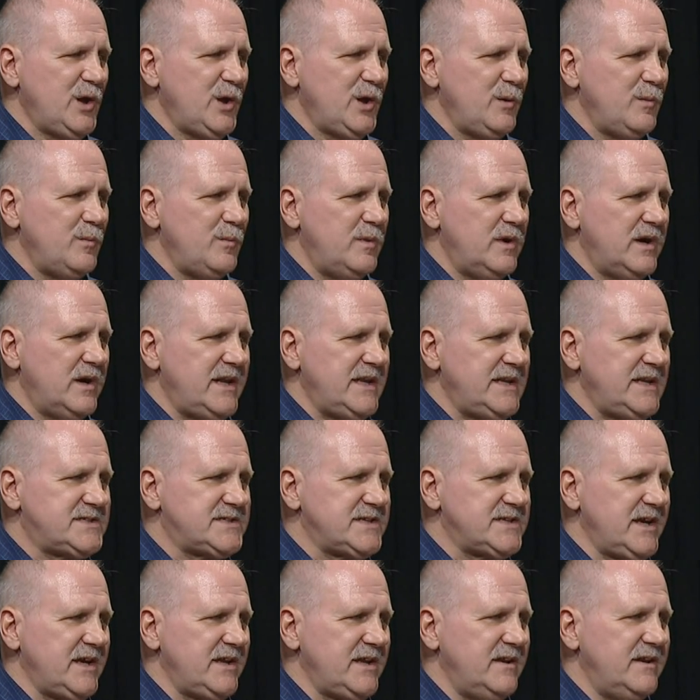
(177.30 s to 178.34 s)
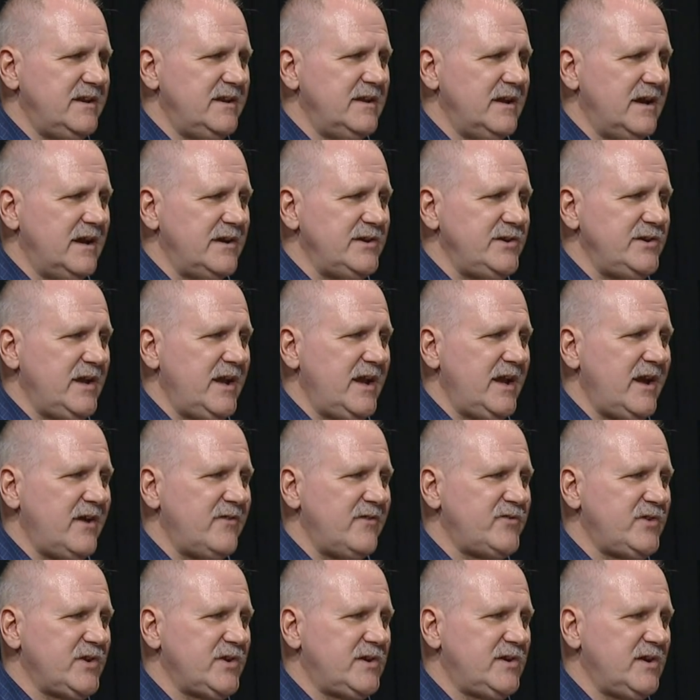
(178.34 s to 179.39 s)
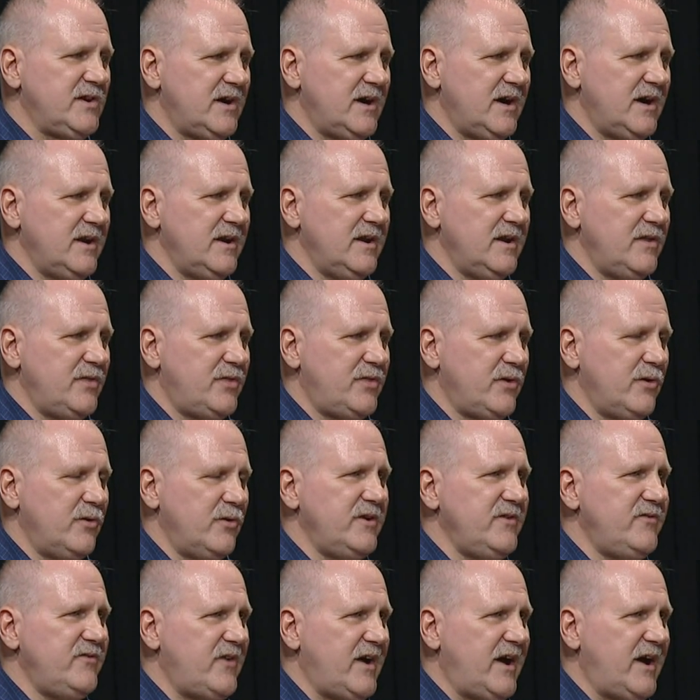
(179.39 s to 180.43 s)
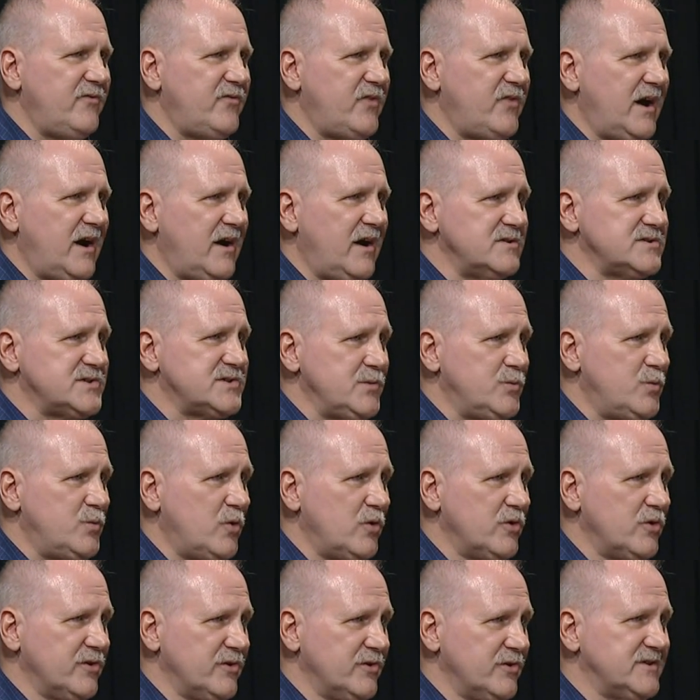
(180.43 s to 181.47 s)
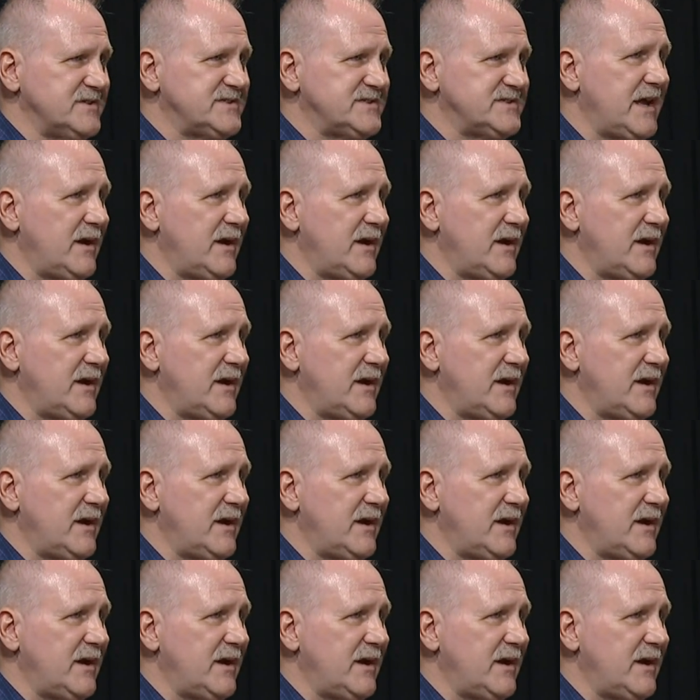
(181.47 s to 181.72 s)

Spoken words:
But he said, you have to cut 35,000 words. That